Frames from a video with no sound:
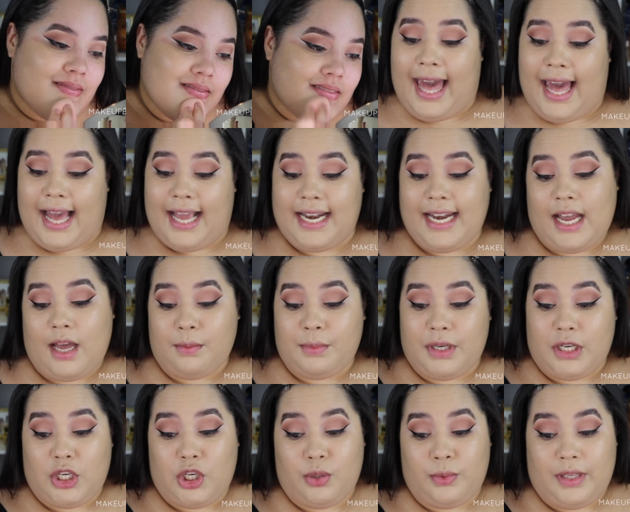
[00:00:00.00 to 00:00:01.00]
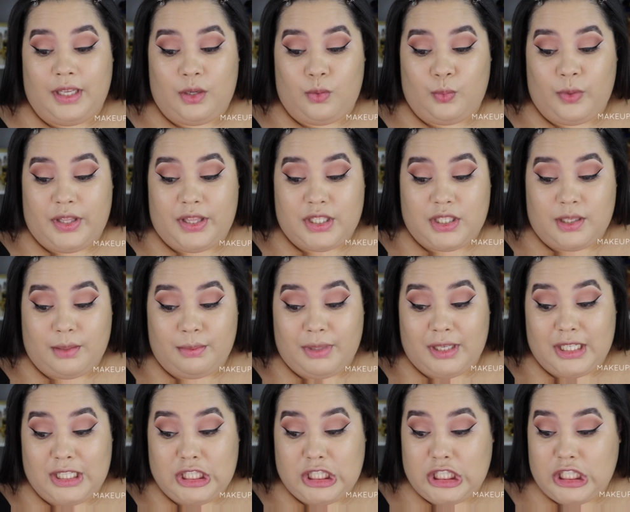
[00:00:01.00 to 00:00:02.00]
Okay, now I'm gonna go in with some
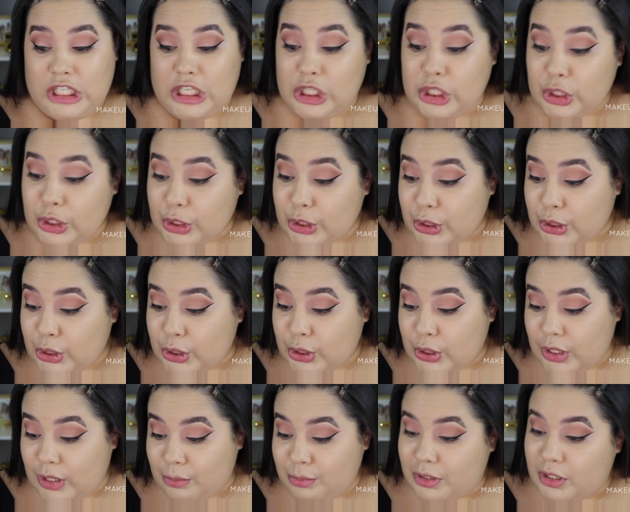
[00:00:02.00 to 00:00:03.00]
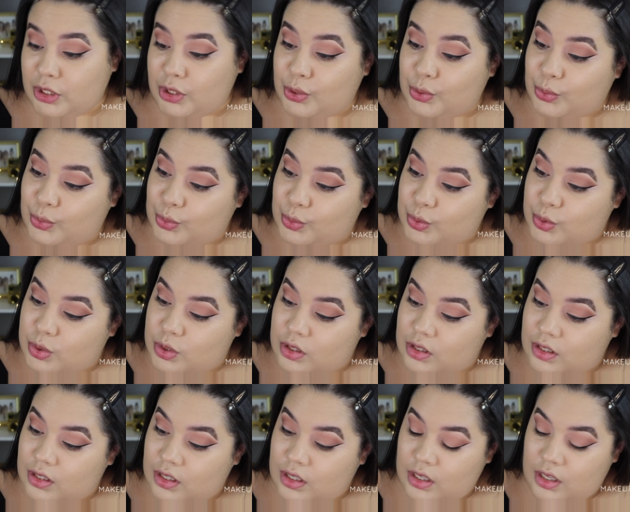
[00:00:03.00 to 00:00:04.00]
concealer and I'm gonna use
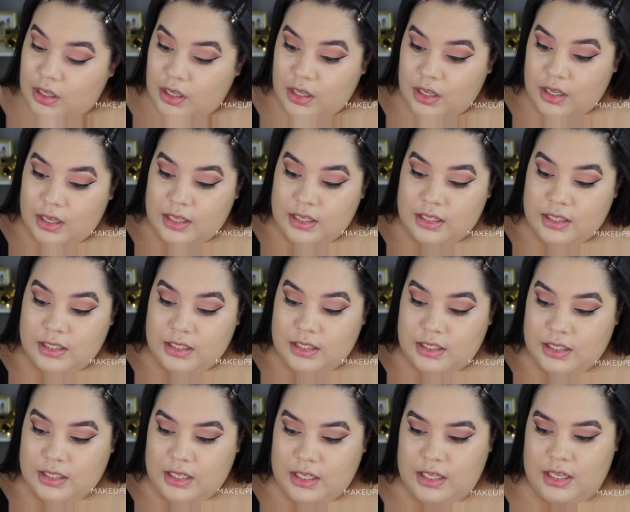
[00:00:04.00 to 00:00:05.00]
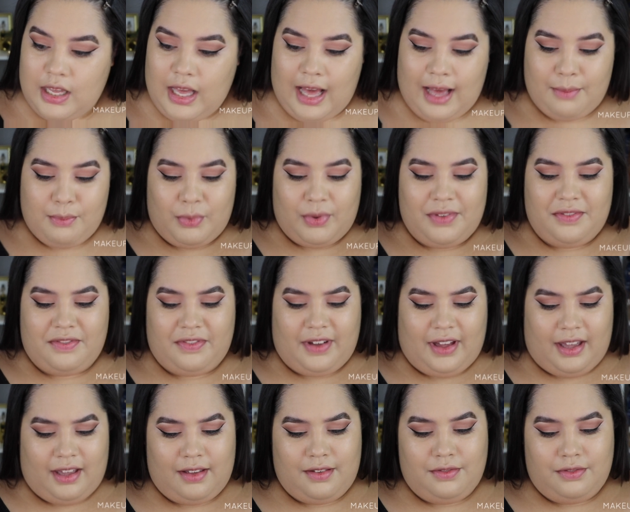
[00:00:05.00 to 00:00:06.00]

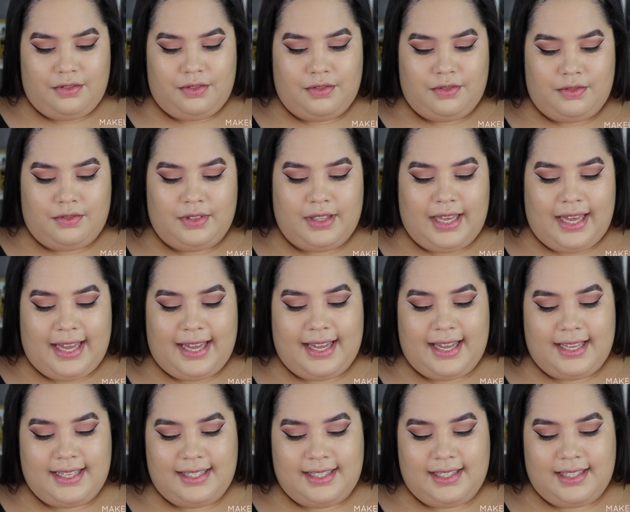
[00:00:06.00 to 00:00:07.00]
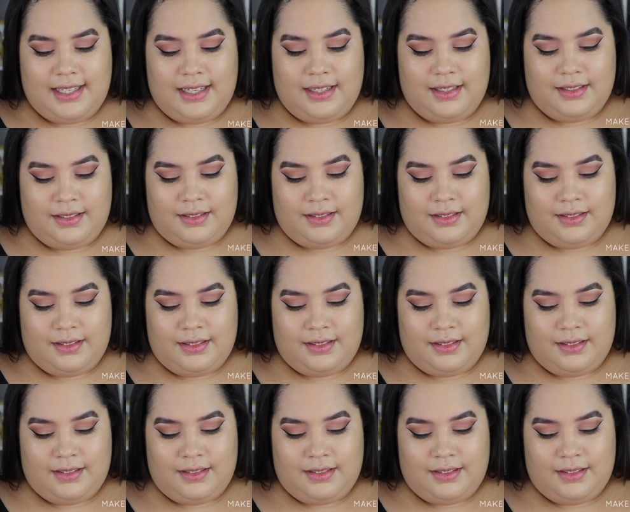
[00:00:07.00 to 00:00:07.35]
C8.5. Yes?